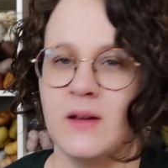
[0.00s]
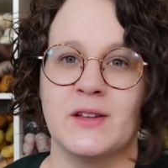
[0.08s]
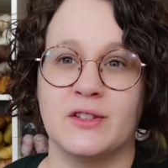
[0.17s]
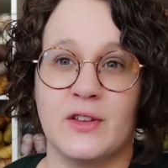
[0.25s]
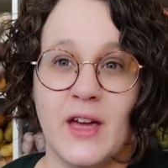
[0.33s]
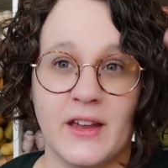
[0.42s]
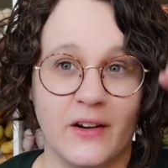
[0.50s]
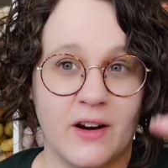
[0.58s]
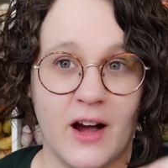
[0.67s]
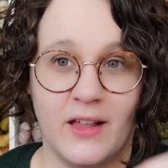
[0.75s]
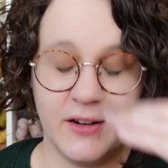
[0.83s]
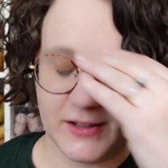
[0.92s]
so that your
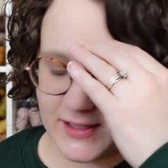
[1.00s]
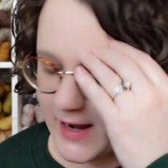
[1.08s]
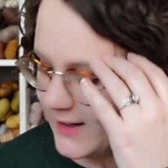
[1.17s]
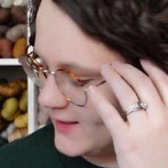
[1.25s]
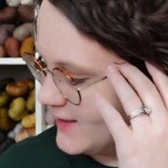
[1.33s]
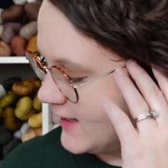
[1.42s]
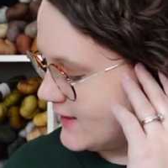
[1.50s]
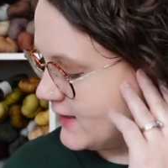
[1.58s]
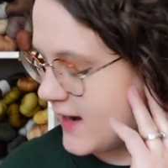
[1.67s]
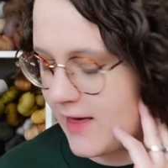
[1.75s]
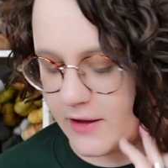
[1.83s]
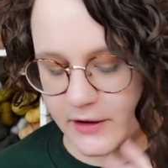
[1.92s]
colors kind of stick
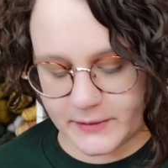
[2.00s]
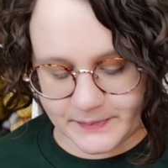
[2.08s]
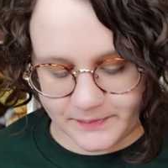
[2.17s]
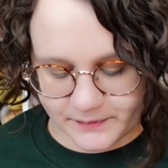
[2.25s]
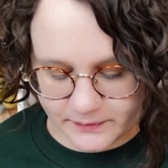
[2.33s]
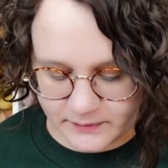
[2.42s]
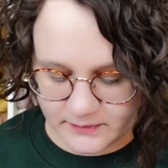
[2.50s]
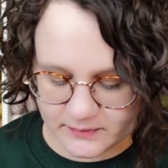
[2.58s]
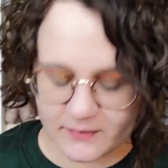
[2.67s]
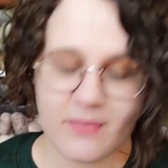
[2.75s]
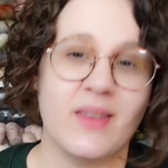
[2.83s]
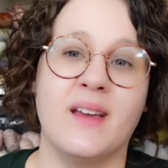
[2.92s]
together.
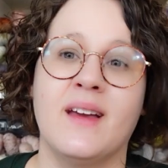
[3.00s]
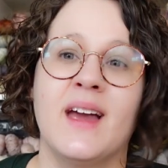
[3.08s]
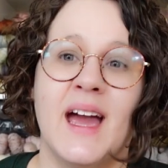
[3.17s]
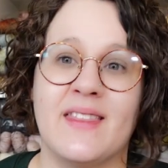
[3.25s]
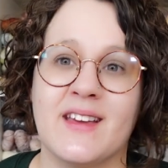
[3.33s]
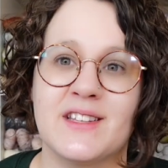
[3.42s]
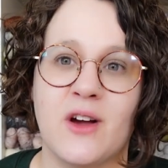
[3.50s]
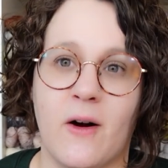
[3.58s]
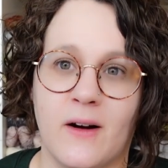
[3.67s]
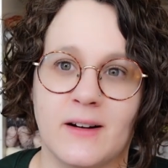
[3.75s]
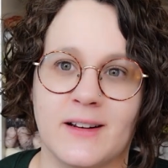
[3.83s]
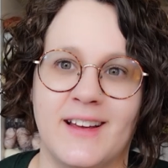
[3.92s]
And that's
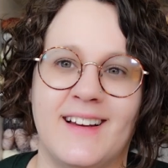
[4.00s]
hard.